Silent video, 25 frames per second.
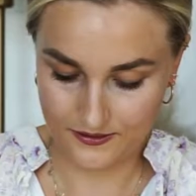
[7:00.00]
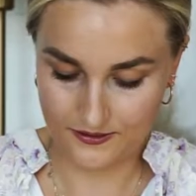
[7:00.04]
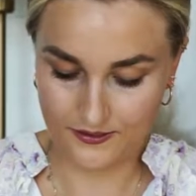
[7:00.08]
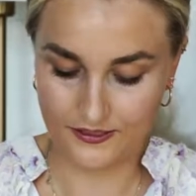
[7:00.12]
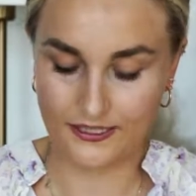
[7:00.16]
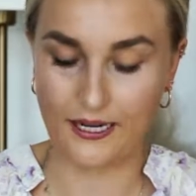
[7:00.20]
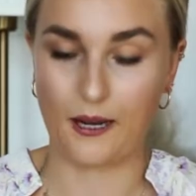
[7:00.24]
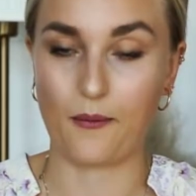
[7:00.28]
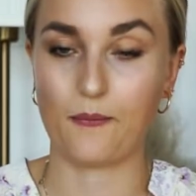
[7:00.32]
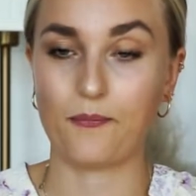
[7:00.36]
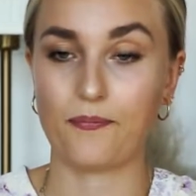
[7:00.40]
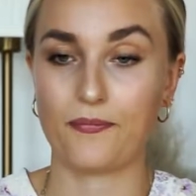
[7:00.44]

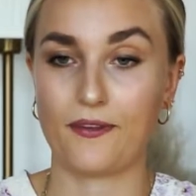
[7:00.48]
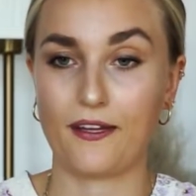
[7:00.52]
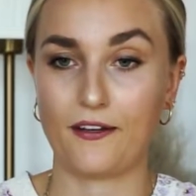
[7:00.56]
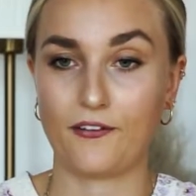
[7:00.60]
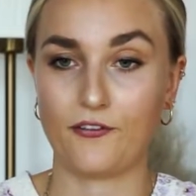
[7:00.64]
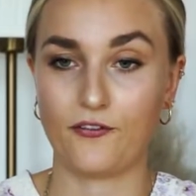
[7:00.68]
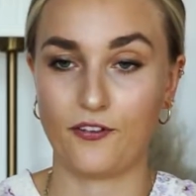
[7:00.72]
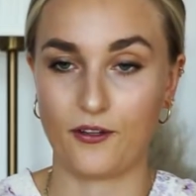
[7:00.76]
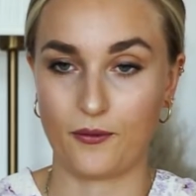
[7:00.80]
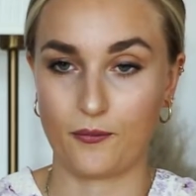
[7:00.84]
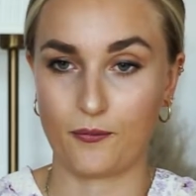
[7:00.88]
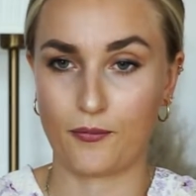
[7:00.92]
Yeah, they
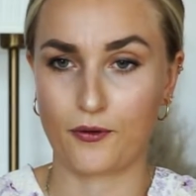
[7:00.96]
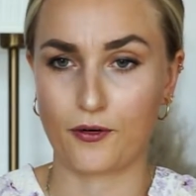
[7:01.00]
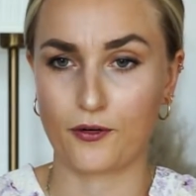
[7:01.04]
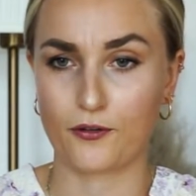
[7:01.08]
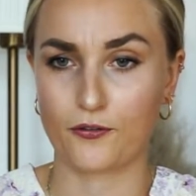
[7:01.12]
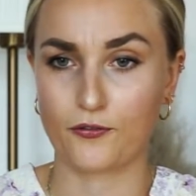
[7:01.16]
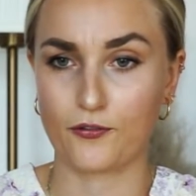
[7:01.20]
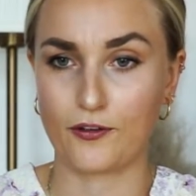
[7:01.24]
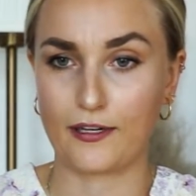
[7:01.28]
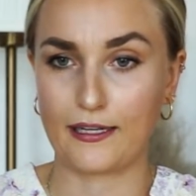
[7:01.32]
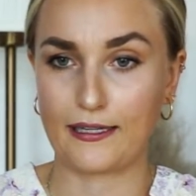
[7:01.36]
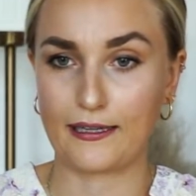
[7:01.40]
fit
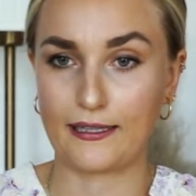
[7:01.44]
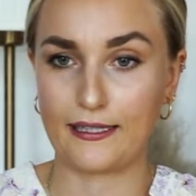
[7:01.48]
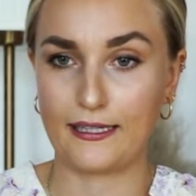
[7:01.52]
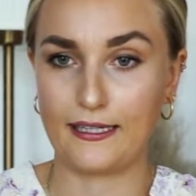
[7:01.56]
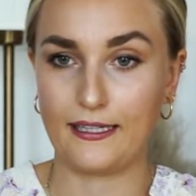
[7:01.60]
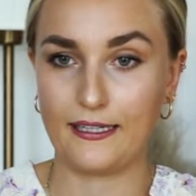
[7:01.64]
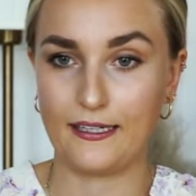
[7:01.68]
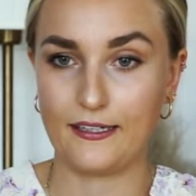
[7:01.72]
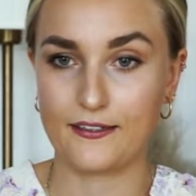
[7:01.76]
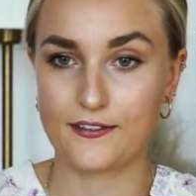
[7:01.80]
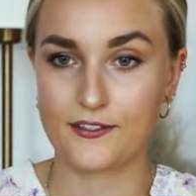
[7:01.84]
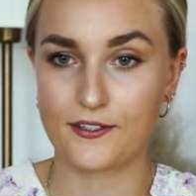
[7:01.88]

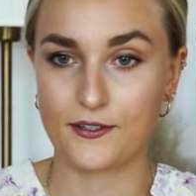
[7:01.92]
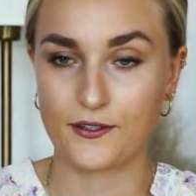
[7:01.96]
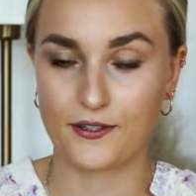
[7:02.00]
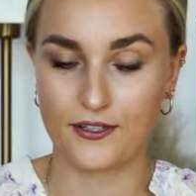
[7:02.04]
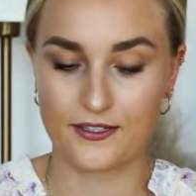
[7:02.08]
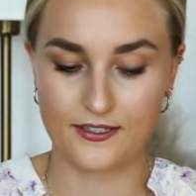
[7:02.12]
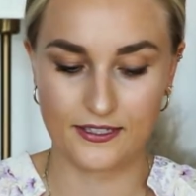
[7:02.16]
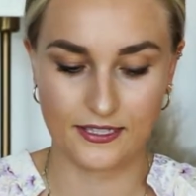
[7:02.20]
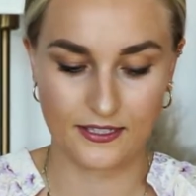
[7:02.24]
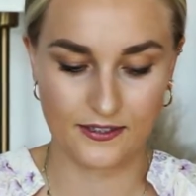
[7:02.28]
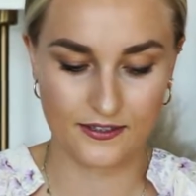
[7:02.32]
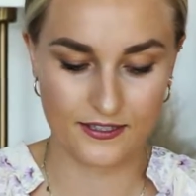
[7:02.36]
perfectly, as you
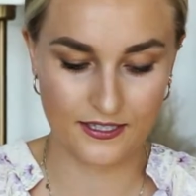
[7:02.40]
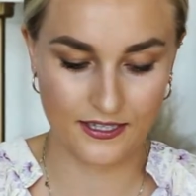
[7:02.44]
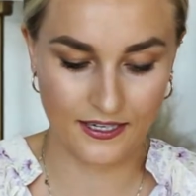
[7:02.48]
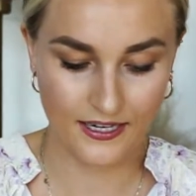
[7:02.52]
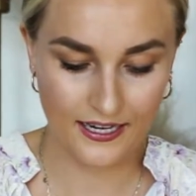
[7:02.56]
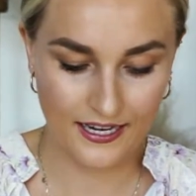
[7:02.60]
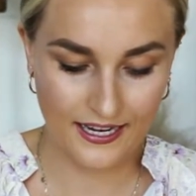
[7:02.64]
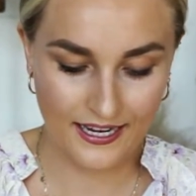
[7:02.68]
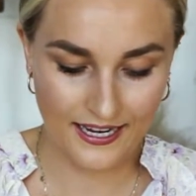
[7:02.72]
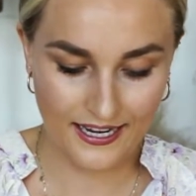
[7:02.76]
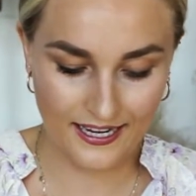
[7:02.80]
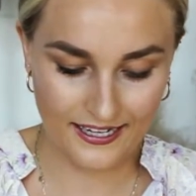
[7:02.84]
guys can see,
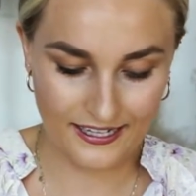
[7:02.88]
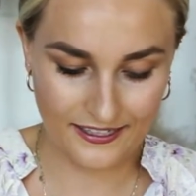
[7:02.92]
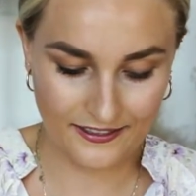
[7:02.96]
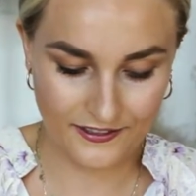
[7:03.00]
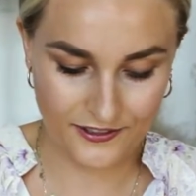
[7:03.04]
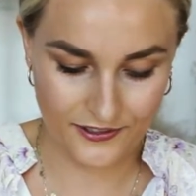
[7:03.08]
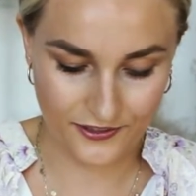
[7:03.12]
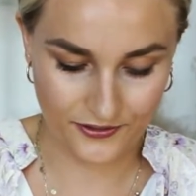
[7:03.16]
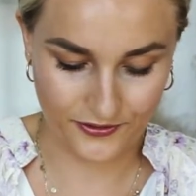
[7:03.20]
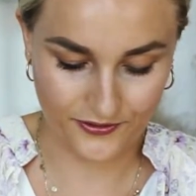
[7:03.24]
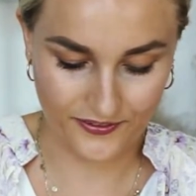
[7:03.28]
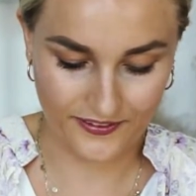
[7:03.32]
and I
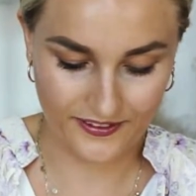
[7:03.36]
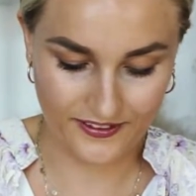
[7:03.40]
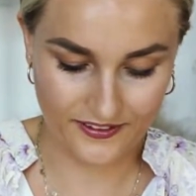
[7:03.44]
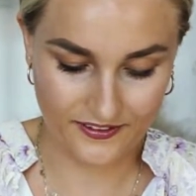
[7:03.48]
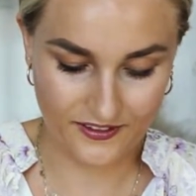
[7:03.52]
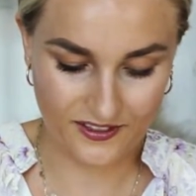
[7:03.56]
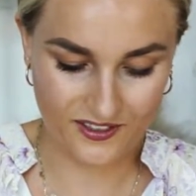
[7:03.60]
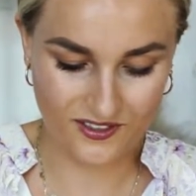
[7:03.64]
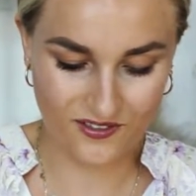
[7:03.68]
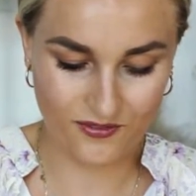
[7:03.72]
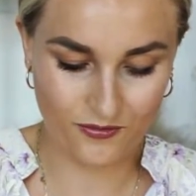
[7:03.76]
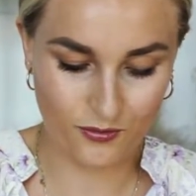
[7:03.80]
don't think
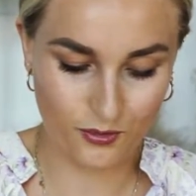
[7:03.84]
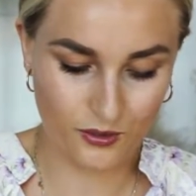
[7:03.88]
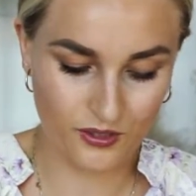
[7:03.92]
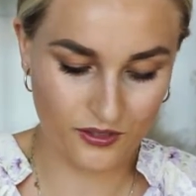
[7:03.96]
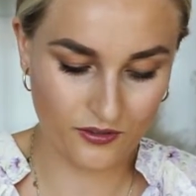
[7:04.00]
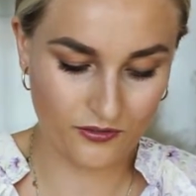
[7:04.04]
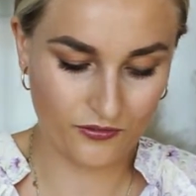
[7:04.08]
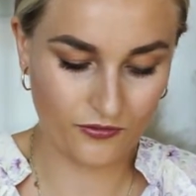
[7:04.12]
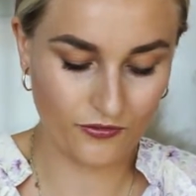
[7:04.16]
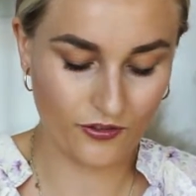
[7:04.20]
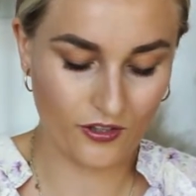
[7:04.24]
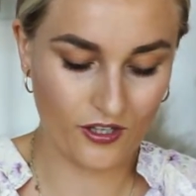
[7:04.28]
they
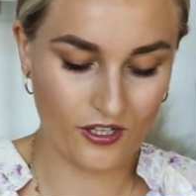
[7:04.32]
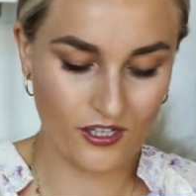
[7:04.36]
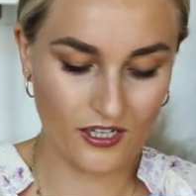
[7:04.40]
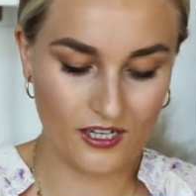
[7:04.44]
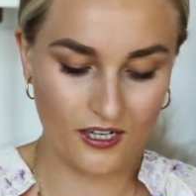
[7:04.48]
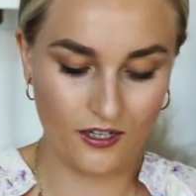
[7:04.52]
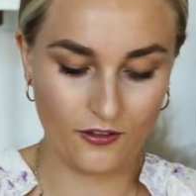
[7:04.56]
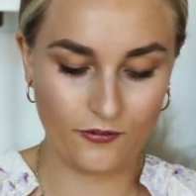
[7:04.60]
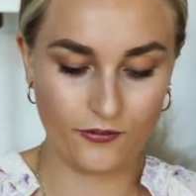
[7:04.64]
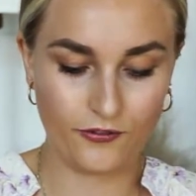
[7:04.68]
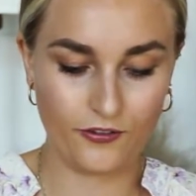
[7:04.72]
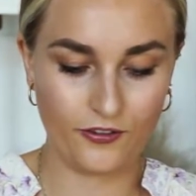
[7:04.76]
will fall
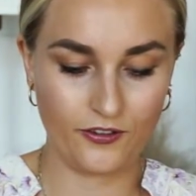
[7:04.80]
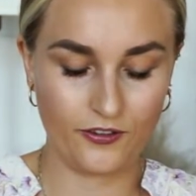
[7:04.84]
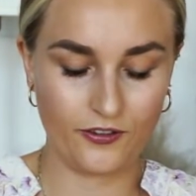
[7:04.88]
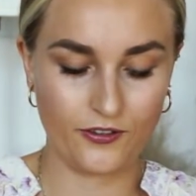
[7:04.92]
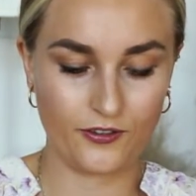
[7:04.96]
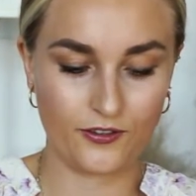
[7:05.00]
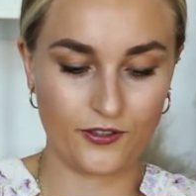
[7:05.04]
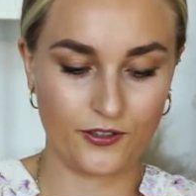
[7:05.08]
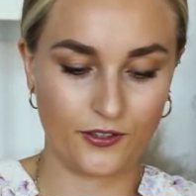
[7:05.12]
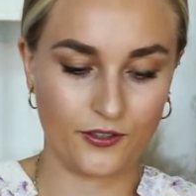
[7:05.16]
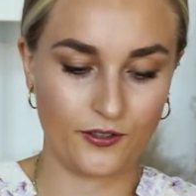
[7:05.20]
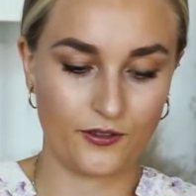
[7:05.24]
off,
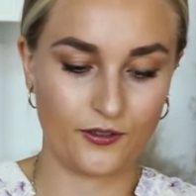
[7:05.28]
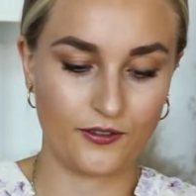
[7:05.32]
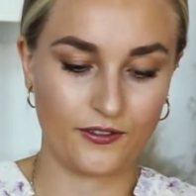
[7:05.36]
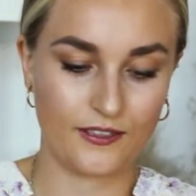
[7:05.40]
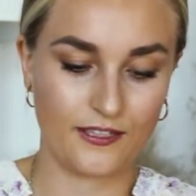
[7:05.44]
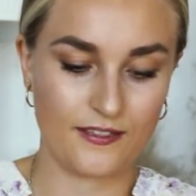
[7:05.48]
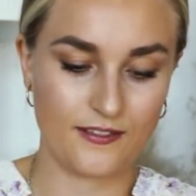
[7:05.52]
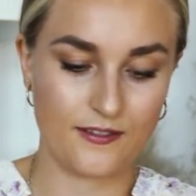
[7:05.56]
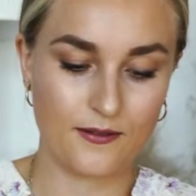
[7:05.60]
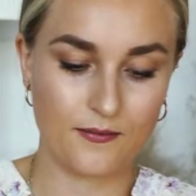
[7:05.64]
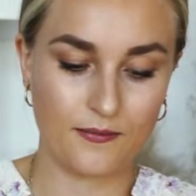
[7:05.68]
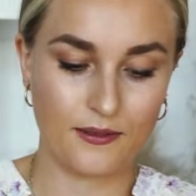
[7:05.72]
so
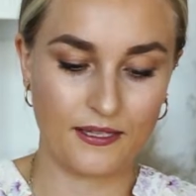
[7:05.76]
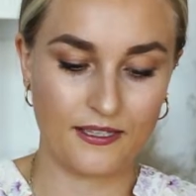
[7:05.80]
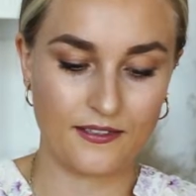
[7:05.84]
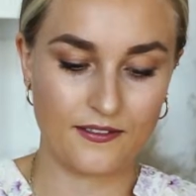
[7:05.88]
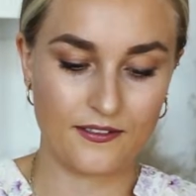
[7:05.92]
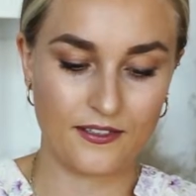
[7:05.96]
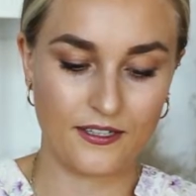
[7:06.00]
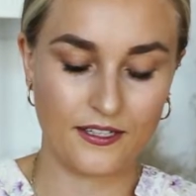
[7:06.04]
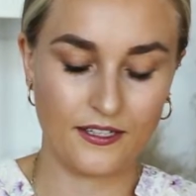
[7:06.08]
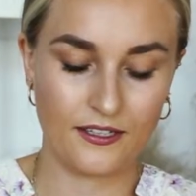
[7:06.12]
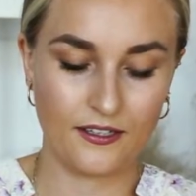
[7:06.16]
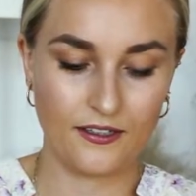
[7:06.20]
that's
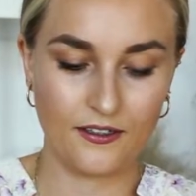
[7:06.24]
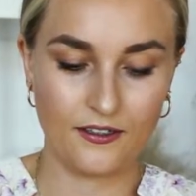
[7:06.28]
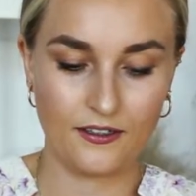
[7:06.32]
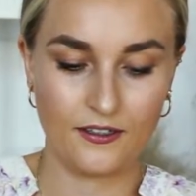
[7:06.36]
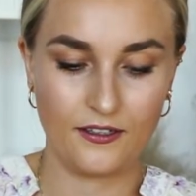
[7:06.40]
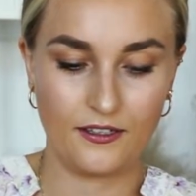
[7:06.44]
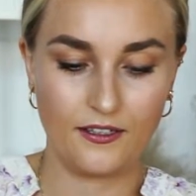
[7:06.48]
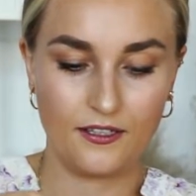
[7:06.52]
amazing.